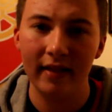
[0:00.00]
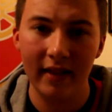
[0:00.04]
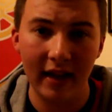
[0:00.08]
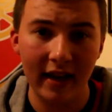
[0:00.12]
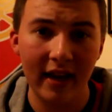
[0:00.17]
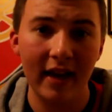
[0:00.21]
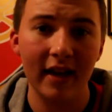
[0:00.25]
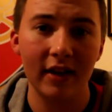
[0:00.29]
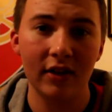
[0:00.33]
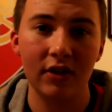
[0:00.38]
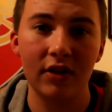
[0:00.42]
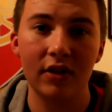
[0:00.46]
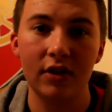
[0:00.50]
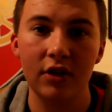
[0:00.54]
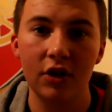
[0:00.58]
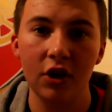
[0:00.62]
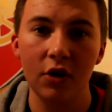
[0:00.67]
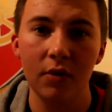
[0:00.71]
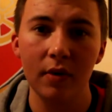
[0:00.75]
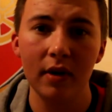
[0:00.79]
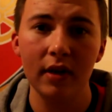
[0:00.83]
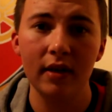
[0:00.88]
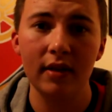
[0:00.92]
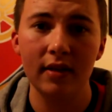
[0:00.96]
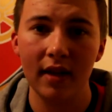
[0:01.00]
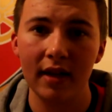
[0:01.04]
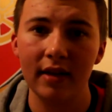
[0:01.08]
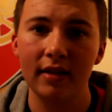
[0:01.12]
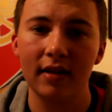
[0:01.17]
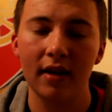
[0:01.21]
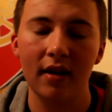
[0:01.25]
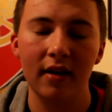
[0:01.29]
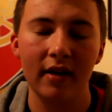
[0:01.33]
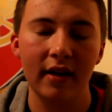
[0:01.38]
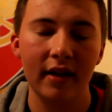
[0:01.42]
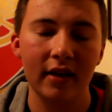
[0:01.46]
they hit stewards, they
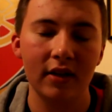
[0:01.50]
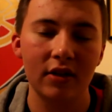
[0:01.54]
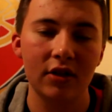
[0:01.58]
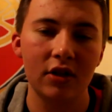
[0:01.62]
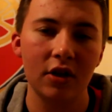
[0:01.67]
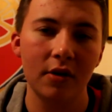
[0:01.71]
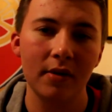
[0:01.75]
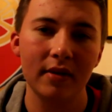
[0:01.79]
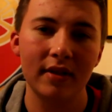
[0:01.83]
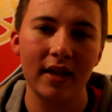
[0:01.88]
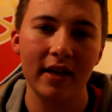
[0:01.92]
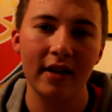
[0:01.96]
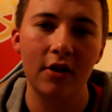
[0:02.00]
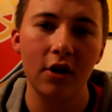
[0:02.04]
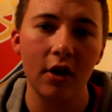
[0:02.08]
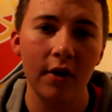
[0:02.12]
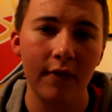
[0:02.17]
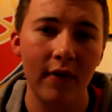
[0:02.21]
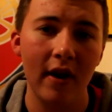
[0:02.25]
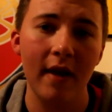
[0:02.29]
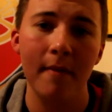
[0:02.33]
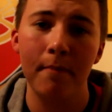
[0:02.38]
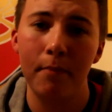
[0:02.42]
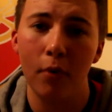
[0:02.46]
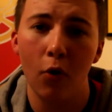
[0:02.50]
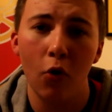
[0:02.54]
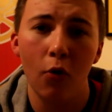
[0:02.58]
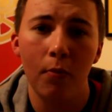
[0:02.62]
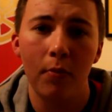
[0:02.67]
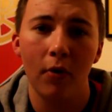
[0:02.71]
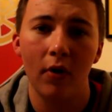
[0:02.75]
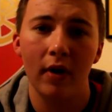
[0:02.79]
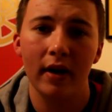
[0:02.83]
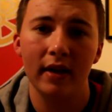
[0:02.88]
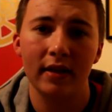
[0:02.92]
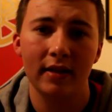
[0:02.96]
certainly hit stewards, they could have hit ball
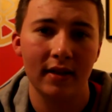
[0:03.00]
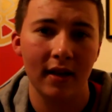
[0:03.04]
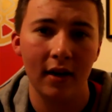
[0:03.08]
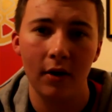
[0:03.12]
boys,